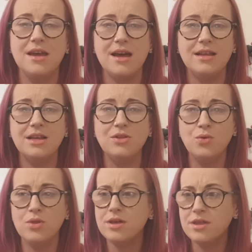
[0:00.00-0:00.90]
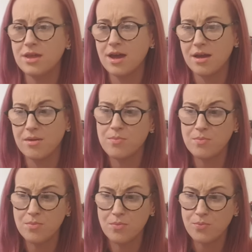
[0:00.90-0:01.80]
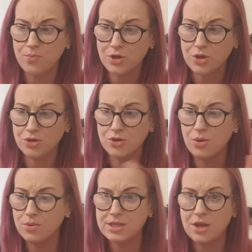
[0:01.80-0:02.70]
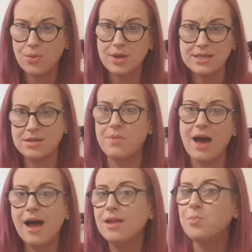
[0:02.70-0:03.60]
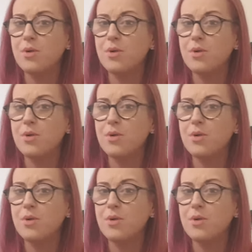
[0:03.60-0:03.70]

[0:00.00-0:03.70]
And I know that the good always outweighs the bad,